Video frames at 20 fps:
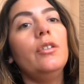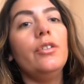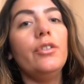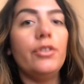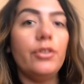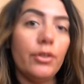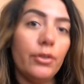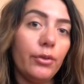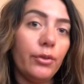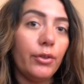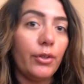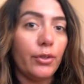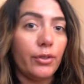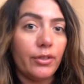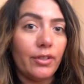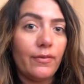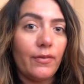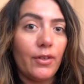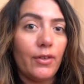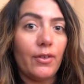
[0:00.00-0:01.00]
So
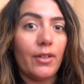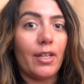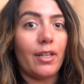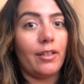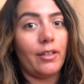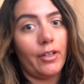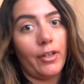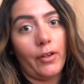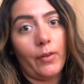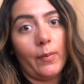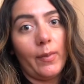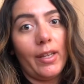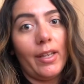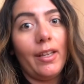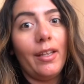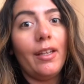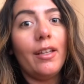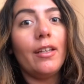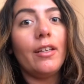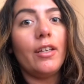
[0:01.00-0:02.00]
those of you that know
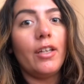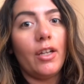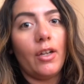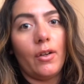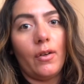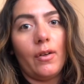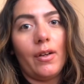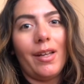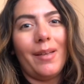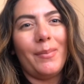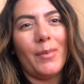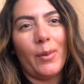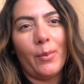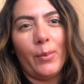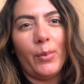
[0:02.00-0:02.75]
me know I'm a